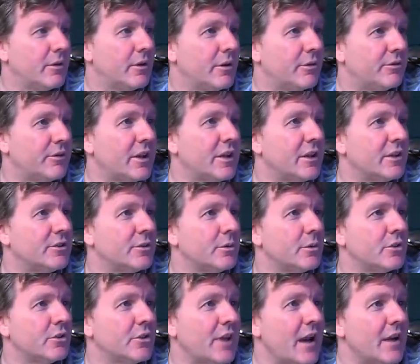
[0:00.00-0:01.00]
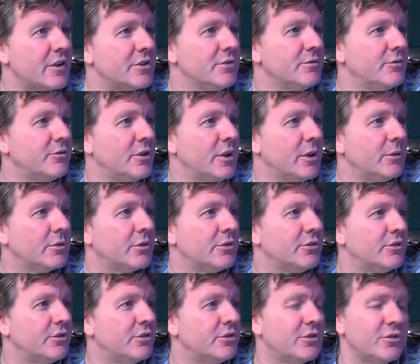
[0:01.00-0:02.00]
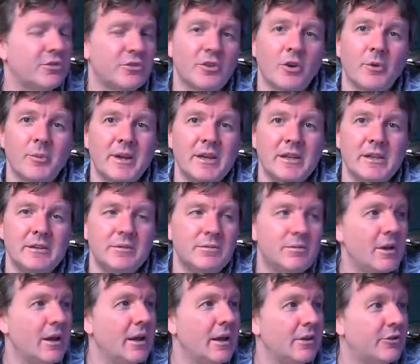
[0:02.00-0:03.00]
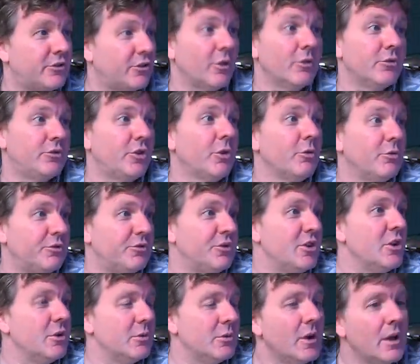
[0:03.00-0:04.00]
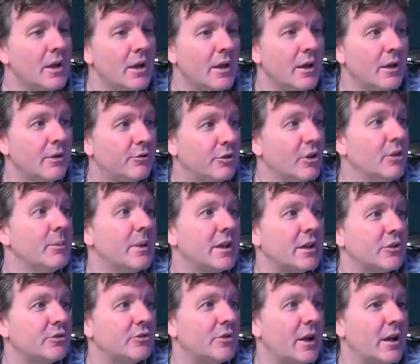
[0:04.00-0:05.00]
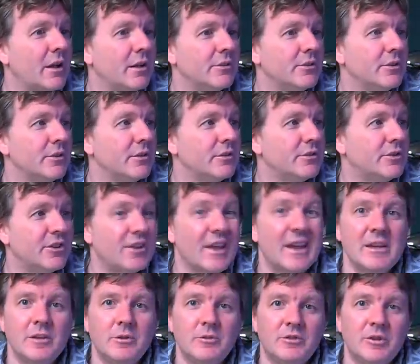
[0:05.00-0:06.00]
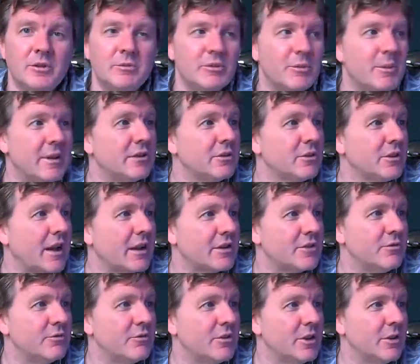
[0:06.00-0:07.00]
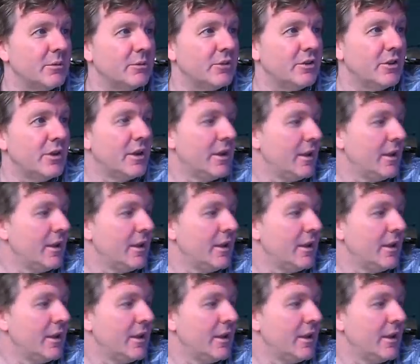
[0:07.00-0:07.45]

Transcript: if they could do a good action film, because there's just so many, uh, so so few filmmakers around today who seem to make good action films.